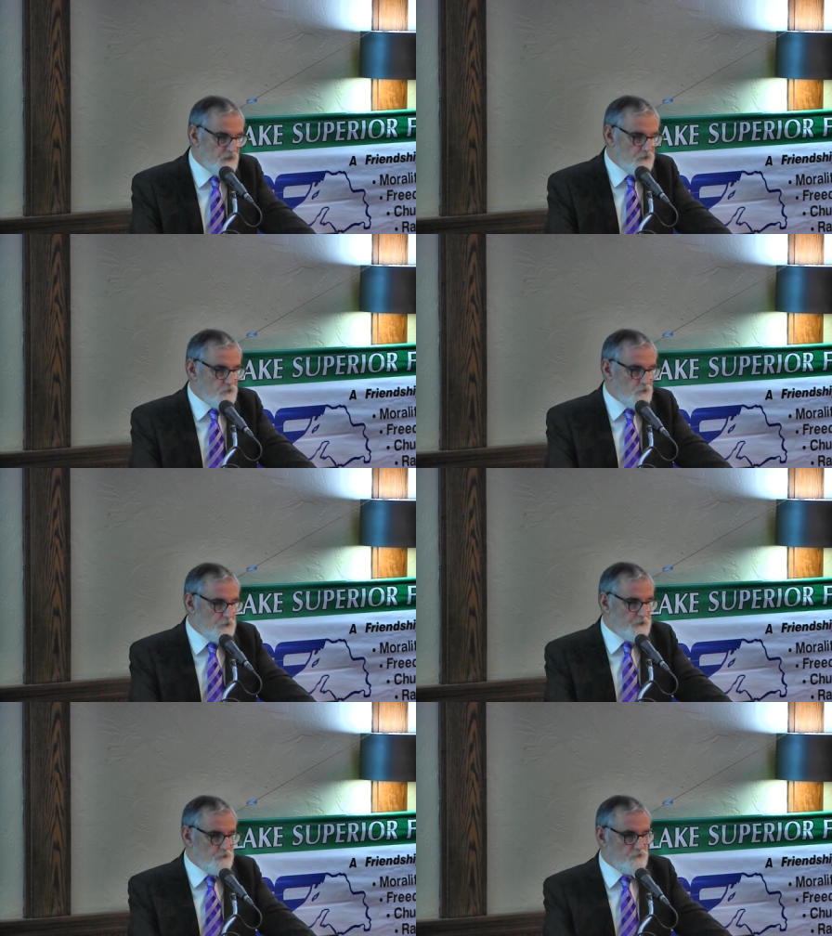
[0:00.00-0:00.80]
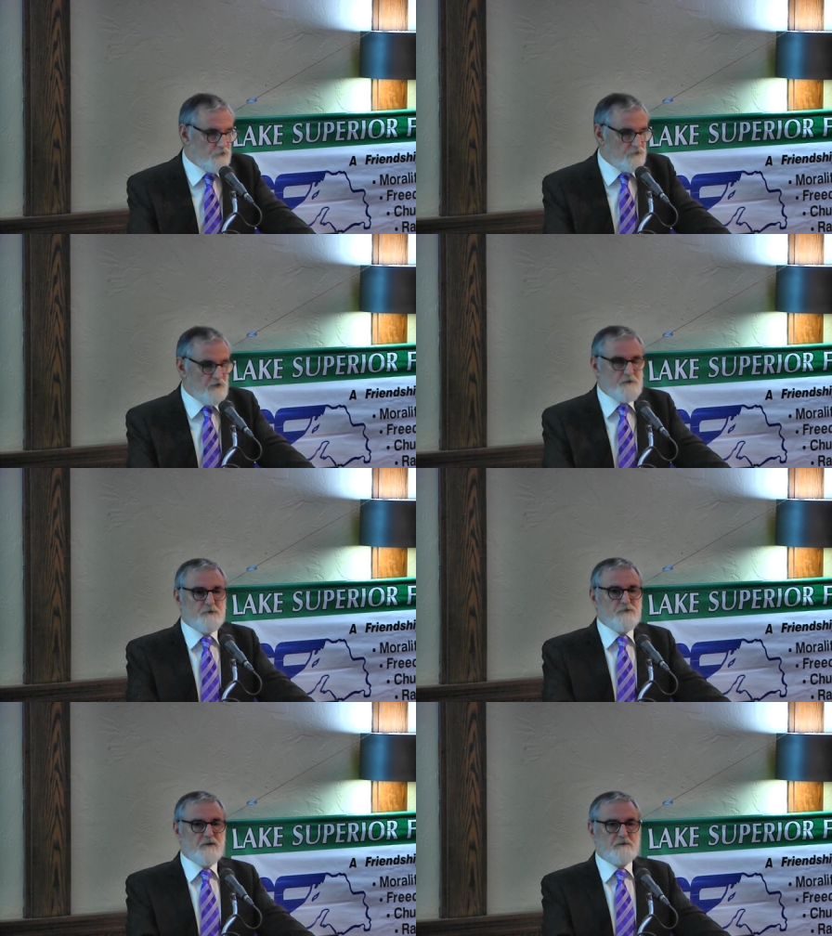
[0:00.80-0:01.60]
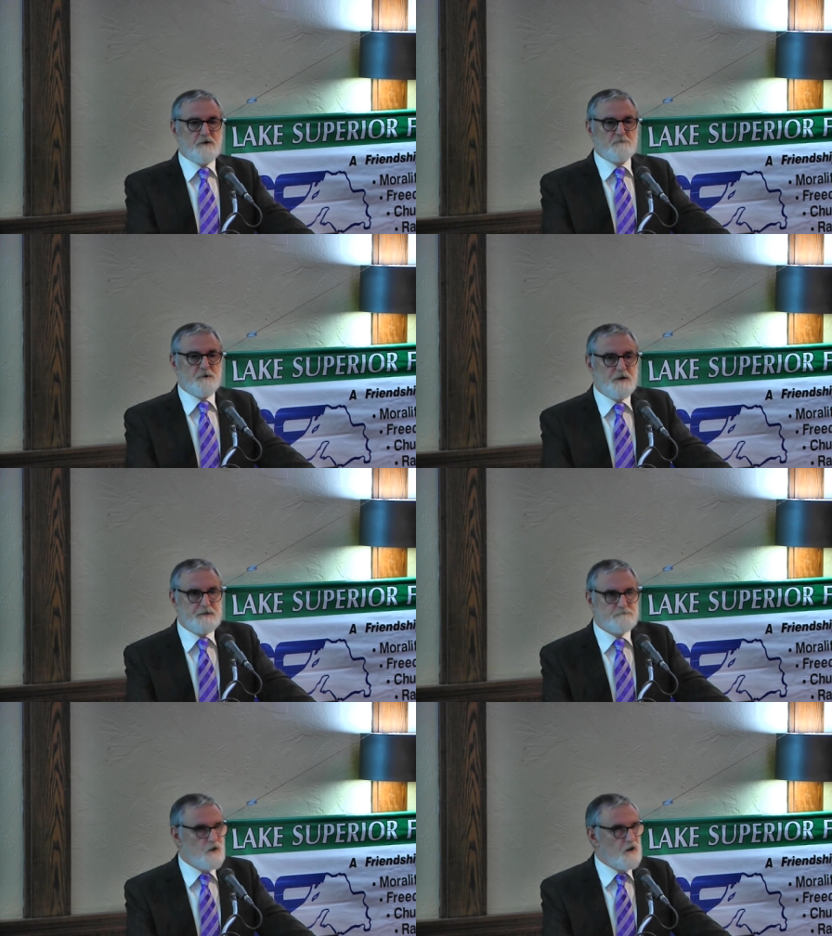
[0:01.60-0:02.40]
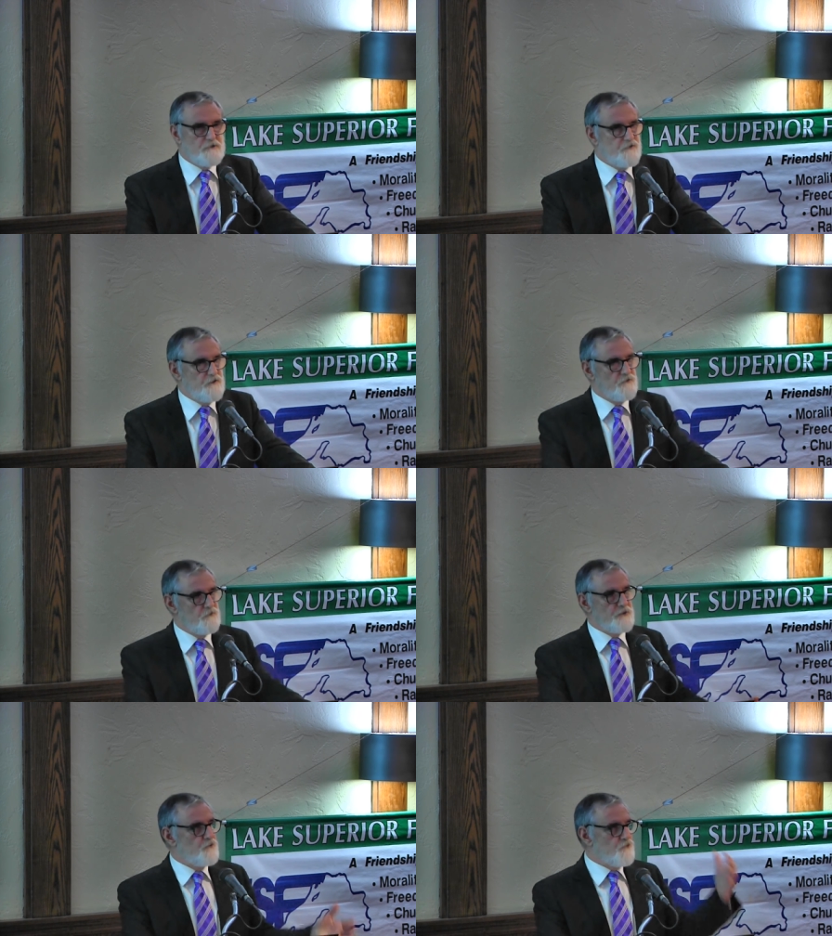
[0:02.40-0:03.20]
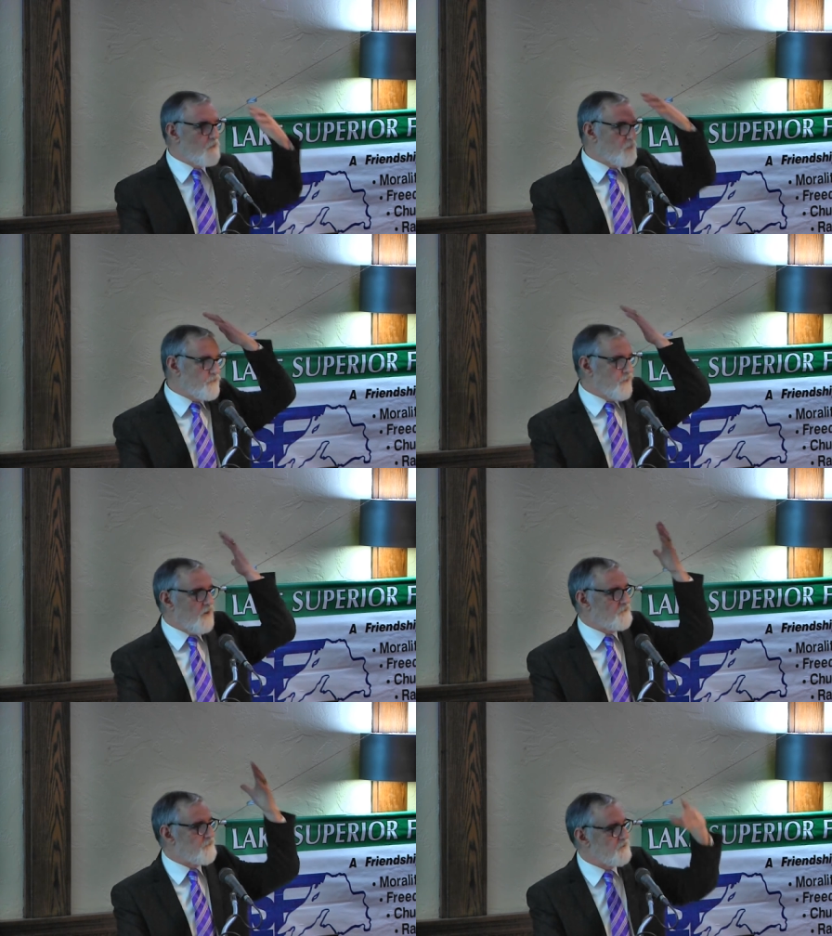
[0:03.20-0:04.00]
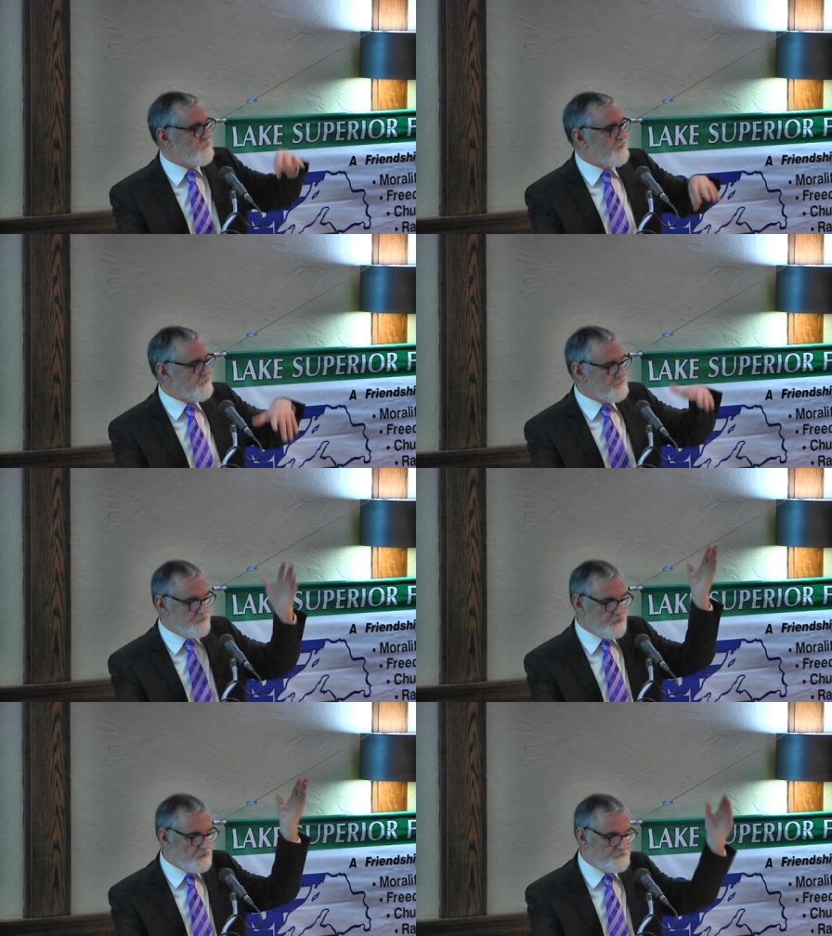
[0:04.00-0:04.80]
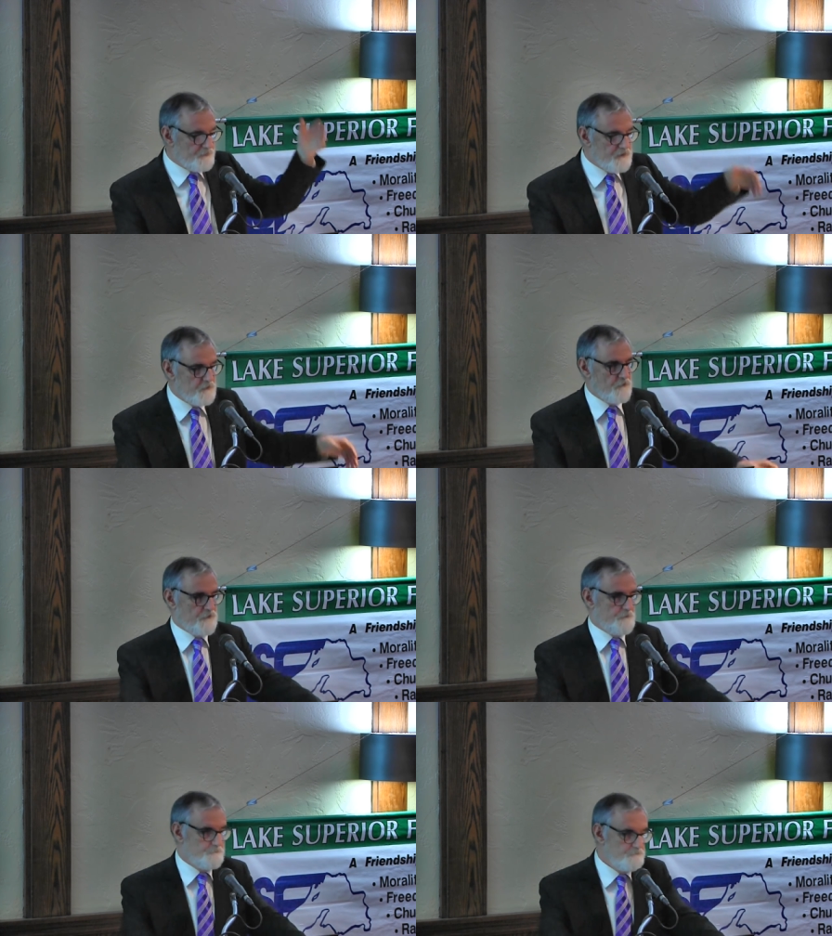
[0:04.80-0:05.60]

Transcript: Do we use just 10% of our brain? Nonsense. We use almost all of our brain lifting our fingers.